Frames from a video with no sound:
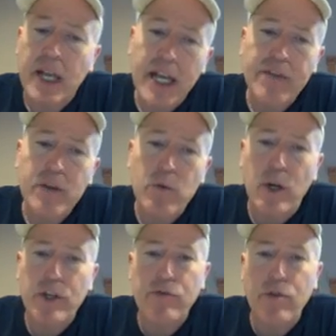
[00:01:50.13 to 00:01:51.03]
And if you
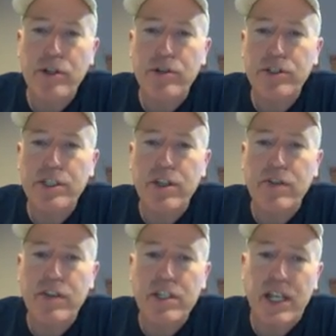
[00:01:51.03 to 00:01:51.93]
work through it, you'll see
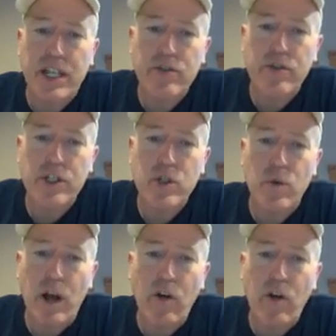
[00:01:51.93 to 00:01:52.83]
that this answer is
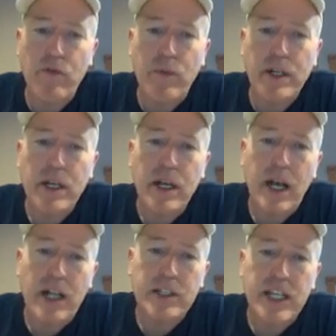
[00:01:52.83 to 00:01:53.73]
12, but
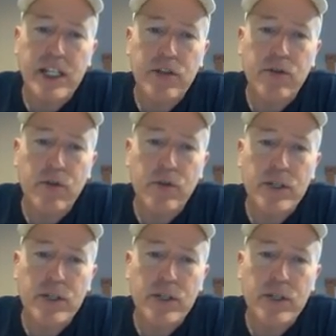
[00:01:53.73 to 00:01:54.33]
I'll take you through.